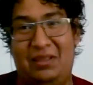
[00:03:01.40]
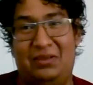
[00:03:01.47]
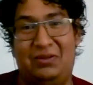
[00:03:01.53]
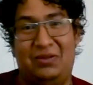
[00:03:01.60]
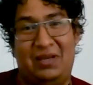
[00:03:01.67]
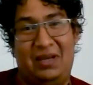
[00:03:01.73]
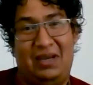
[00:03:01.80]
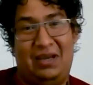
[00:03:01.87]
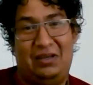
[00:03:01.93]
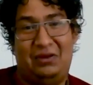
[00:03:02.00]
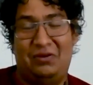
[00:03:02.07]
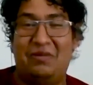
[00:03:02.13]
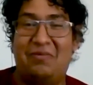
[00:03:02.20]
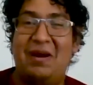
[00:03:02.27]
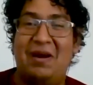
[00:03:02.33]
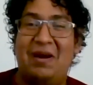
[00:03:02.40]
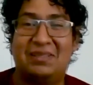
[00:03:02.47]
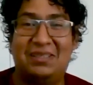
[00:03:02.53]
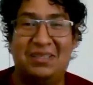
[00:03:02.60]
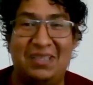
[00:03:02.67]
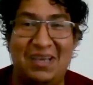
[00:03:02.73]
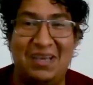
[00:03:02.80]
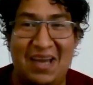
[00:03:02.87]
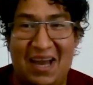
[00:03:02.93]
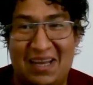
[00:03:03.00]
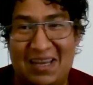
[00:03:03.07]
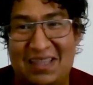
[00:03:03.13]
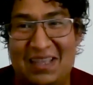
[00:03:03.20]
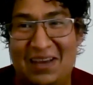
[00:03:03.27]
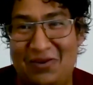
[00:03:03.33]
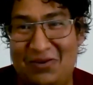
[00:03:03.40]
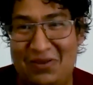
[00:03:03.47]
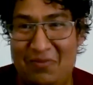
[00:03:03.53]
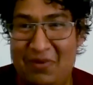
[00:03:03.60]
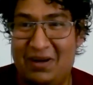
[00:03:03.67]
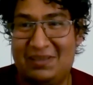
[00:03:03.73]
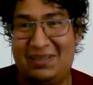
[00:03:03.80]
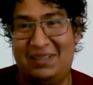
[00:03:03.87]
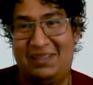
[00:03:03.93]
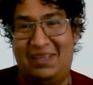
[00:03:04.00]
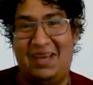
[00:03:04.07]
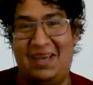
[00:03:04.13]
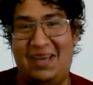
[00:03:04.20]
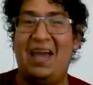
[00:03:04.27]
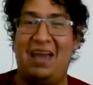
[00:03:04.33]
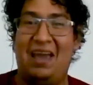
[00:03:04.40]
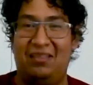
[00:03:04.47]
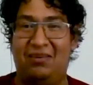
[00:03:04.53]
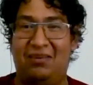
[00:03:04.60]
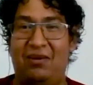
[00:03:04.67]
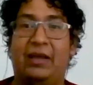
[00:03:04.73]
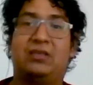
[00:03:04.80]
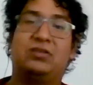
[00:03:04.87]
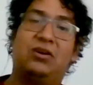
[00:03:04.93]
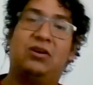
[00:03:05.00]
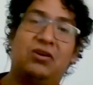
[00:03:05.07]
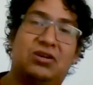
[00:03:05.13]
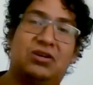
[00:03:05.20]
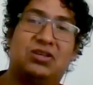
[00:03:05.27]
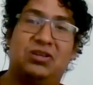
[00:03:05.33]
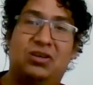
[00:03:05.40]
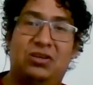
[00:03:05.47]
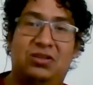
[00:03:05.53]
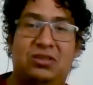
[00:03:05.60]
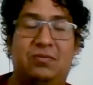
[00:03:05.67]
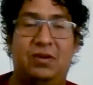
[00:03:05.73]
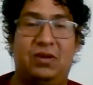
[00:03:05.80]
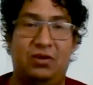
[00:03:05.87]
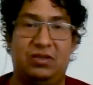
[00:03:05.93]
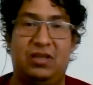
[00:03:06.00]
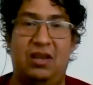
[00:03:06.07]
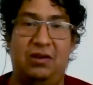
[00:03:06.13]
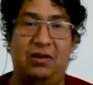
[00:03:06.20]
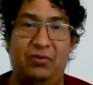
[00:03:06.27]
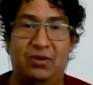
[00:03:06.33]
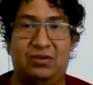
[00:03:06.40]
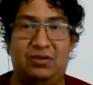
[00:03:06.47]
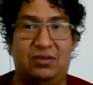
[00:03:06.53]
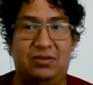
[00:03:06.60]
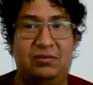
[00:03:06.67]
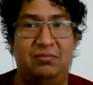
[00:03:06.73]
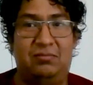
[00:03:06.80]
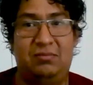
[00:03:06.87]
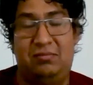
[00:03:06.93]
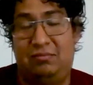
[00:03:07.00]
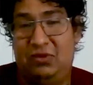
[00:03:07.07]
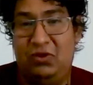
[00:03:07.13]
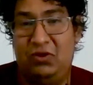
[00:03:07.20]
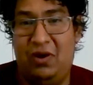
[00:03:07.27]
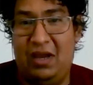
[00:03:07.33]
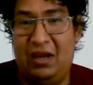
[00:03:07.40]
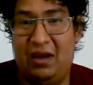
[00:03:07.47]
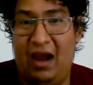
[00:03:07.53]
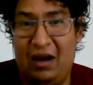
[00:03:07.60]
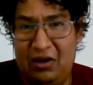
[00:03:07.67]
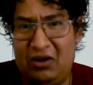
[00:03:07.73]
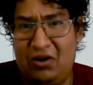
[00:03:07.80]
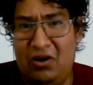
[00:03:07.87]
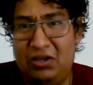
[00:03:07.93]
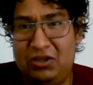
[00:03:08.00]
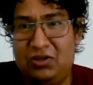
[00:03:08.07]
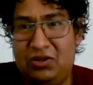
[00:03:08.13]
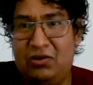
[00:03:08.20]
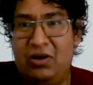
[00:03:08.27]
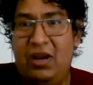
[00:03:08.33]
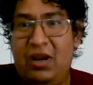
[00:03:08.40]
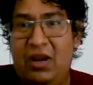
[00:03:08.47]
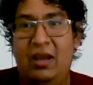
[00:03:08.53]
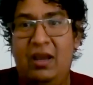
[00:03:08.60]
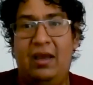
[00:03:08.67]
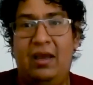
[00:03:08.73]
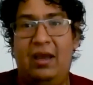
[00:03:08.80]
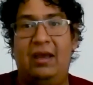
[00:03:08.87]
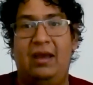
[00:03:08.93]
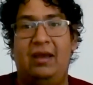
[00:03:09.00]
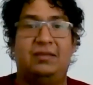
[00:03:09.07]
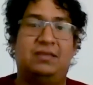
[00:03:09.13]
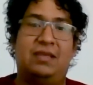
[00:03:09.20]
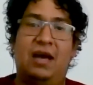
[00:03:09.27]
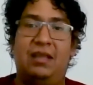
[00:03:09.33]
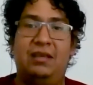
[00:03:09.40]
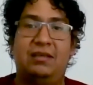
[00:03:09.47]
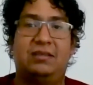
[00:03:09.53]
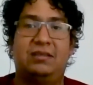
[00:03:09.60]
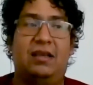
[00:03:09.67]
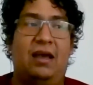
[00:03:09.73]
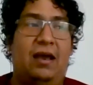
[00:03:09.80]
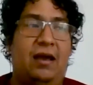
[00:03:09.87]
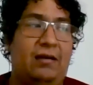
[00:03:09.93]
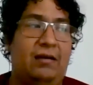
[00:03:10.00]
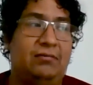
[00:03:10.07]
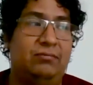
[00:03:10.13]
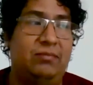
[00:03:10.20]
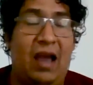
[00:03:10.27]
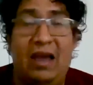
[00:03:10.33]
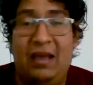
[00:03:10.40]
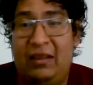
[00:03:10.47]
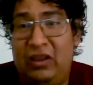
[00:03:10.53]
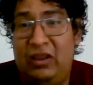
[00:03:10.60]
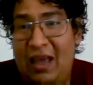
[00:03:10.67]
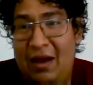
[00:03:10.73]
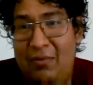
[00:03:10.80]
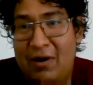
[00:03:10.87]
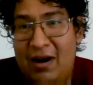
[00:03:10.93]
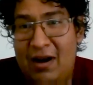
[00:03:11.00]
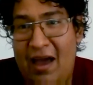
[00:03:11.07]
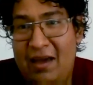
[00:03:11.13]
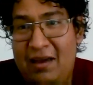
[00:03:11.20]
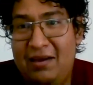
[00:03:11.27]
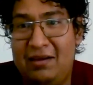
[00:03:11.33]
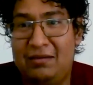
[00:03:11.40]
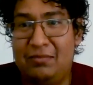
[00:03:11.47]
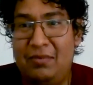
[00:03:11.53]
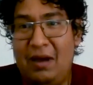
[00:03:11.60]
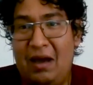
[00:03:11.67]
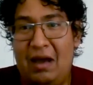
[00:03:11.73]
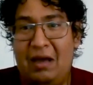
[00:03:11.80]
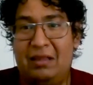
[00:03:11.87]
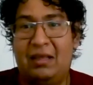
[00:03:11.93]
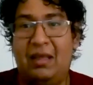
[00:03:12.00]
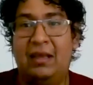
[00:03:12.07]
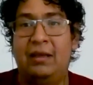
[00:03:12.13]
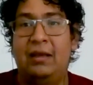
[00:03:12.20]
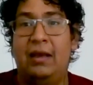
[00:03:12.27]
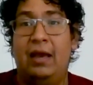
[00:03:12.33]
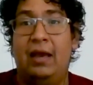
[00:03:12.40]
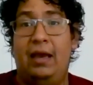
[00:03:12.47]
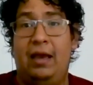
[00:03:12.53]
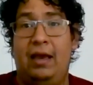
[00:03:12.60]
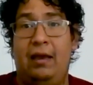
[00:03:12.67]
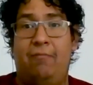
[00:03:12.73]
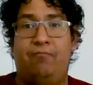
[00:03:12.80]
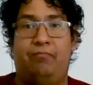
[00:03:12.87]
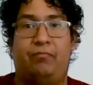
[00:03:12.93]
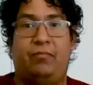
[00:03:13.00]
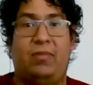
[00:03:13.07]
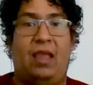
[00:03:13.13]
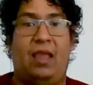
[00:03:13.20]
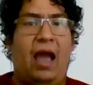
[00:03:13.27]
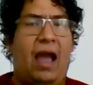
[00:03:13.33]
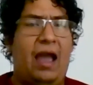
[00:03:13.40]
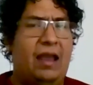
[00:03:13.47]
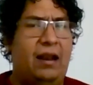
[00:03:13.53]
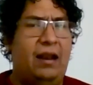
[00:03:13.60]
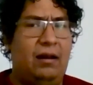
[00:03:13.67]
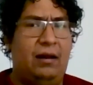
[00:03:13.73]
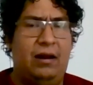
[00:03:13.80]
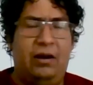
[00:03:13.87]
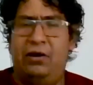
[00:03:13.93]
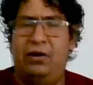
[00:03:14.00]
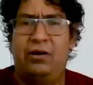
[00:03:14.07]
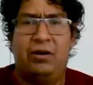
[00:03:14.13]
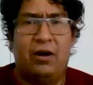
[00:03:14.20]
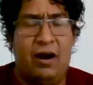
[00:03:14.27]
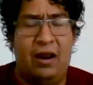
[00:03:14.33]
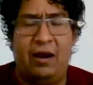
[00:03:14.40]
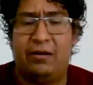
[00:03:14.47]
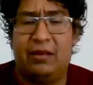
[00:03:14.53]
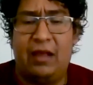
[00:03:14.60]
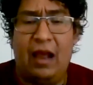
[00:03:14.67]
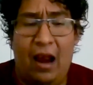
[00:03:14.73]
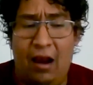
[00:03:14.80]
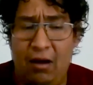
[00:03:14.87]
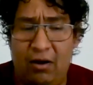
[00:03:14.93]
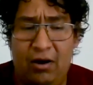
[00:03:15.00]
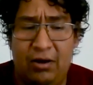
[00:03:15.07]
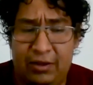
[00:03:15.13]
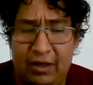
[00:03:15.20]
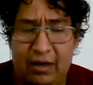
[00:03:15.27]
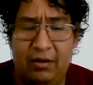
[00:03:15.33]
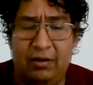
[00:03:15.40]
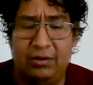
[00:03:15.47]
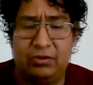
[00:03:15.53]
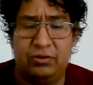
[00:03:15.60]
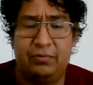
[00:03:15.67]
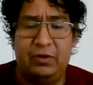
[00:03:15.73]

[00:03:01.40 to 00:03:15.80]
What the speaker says: to the university, and in the university again, no excursions, because I was doing agriculture studies. I never liked it, but I learned a lot, to be